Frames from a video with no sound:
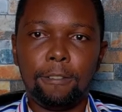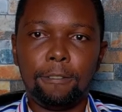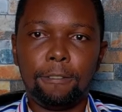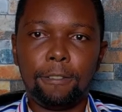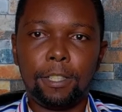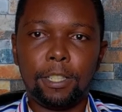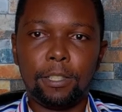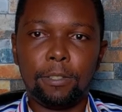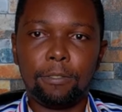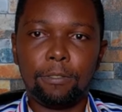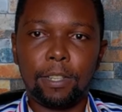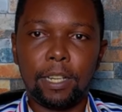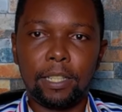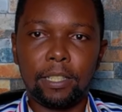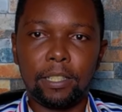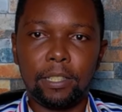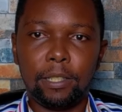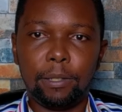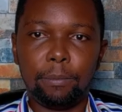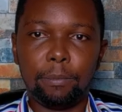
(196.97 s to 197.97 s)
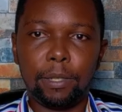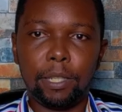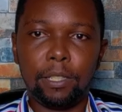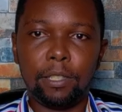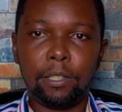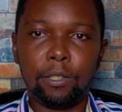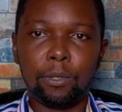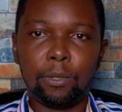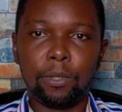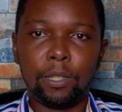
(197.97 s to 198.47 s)
Fees vary
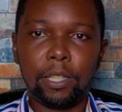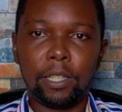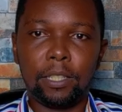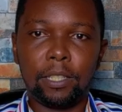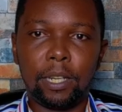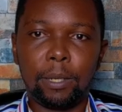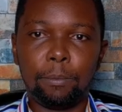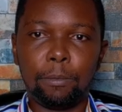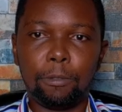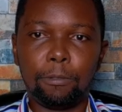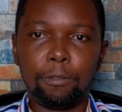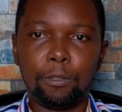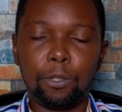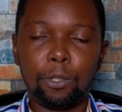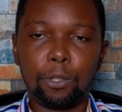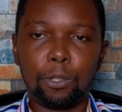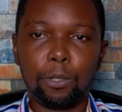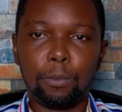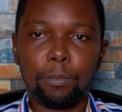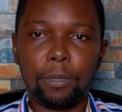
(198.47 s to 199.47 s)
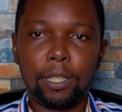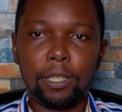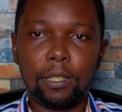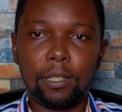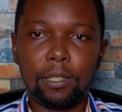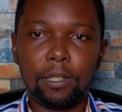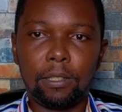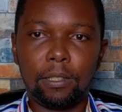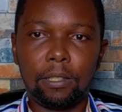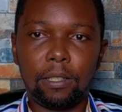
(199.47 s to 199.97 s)
depending on the type of
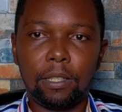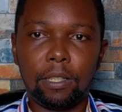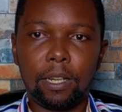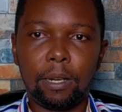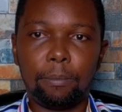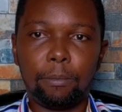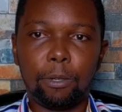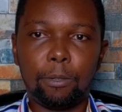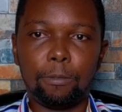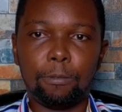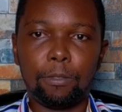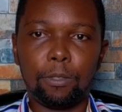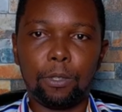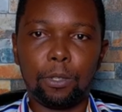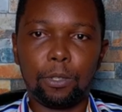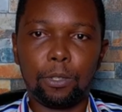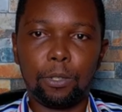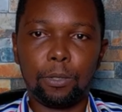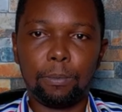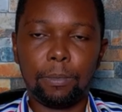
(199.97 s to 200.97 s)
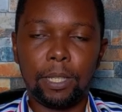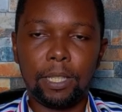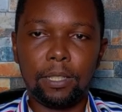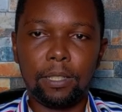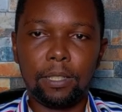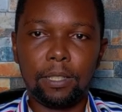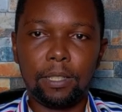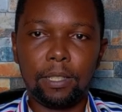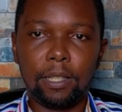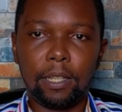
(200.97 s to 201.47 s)
document, number of
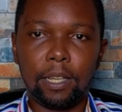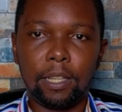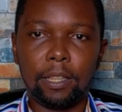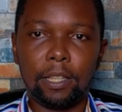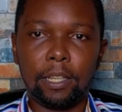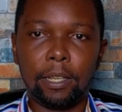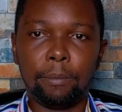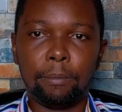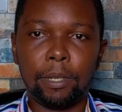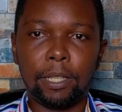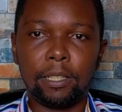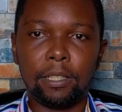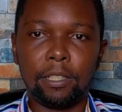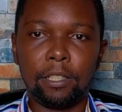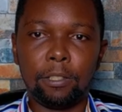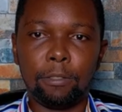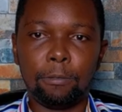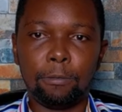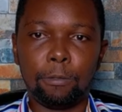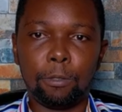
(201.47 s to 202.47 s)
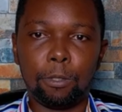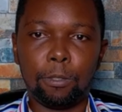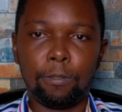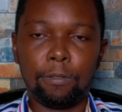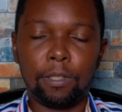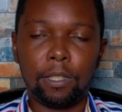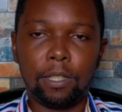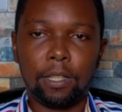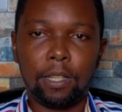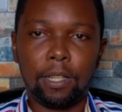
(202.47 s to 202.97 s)
documents, and the embassy
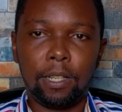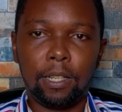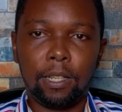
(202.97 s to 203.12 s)
involved.